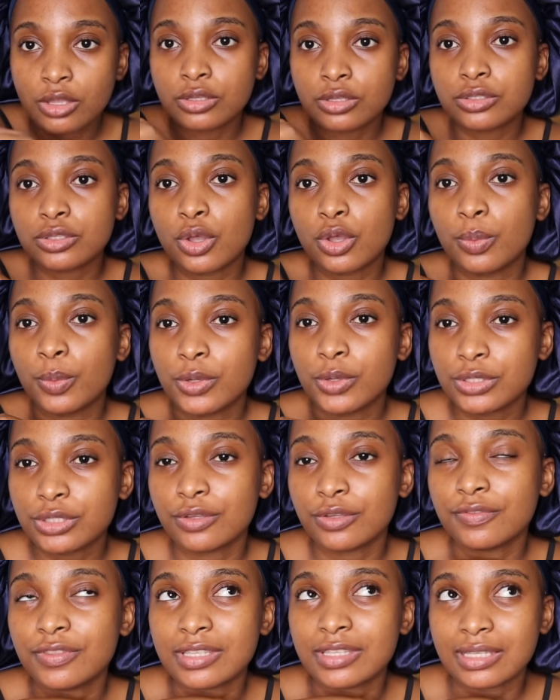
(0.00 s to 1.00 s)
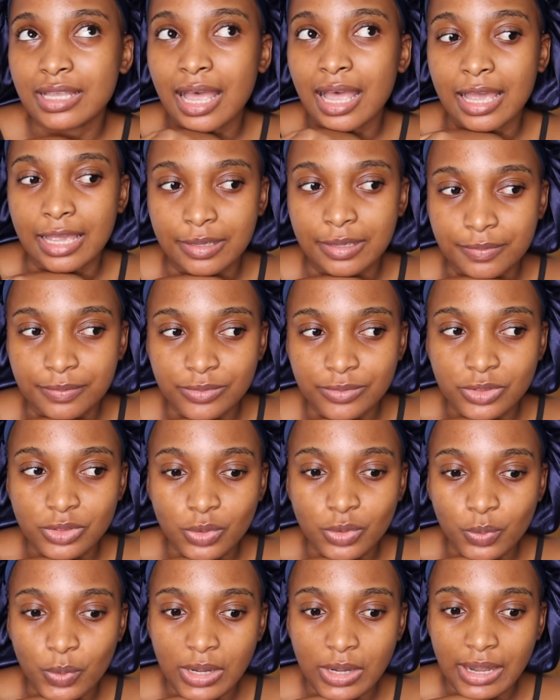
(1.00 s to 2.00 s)
So most of the times
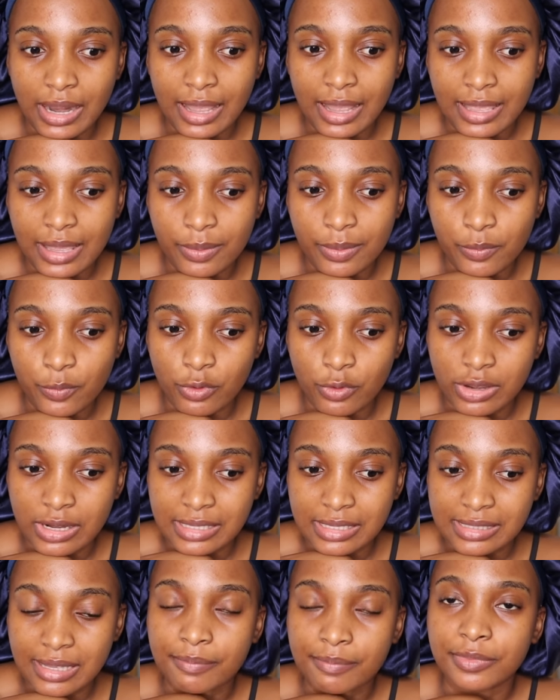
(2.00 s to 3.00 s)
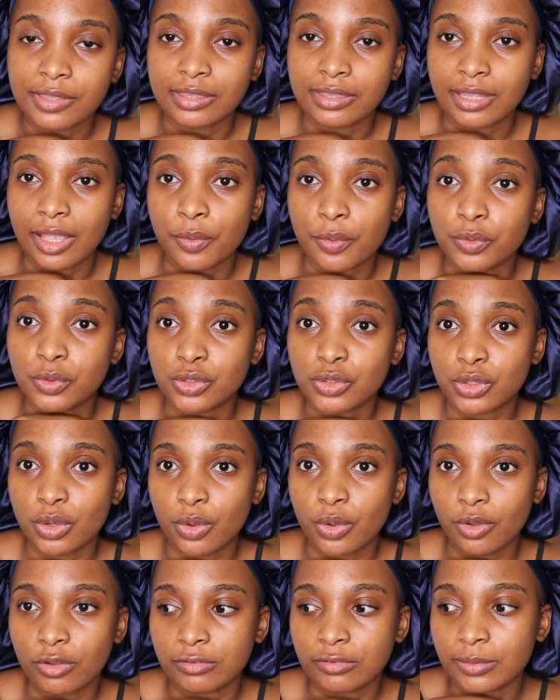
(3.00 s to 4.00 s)
when I am wearing something that will
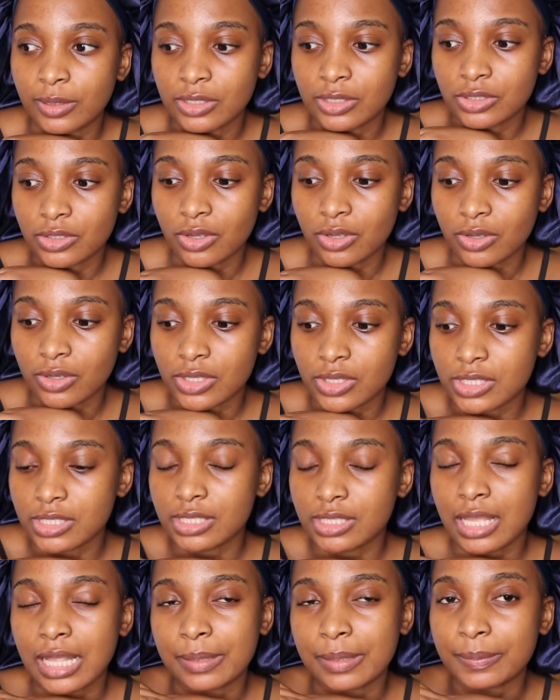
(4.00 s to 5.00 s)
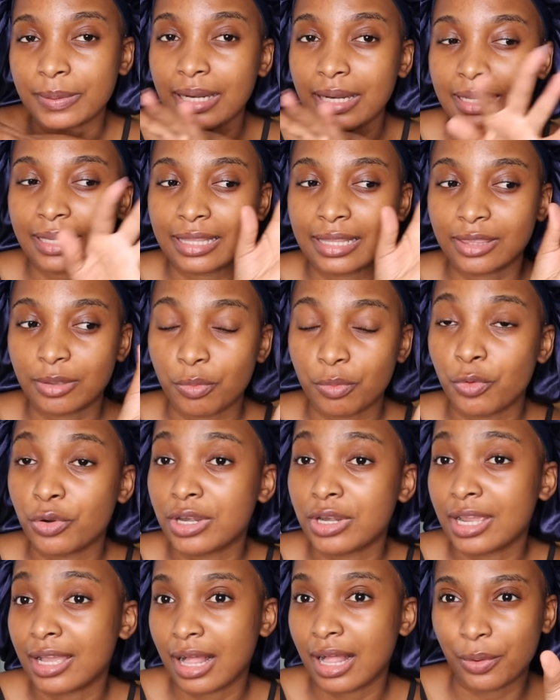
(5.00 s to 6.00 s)
show off my scars, I'll be like, in the
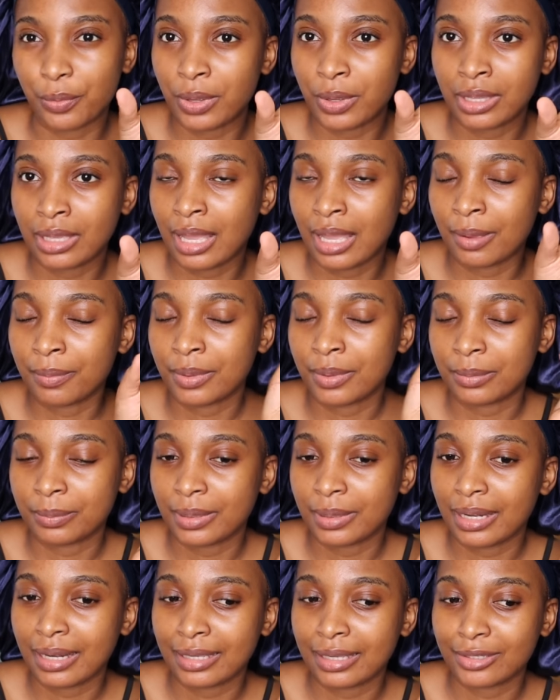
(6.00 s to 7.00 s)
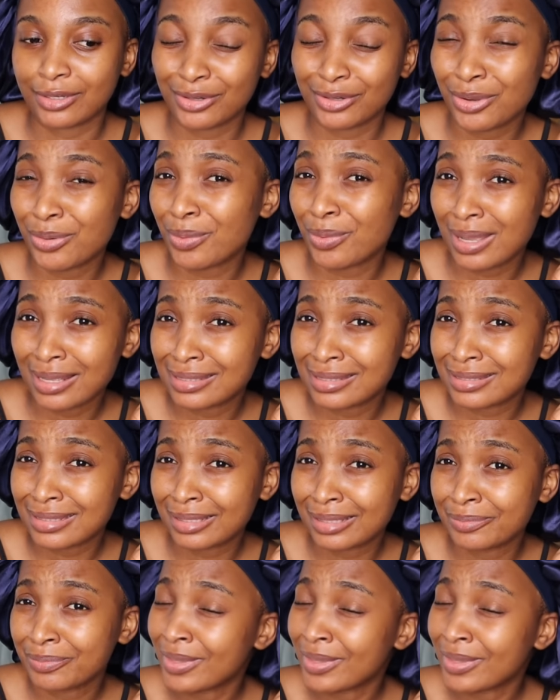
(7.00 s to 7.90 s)
morning I wake up and be like, you know what,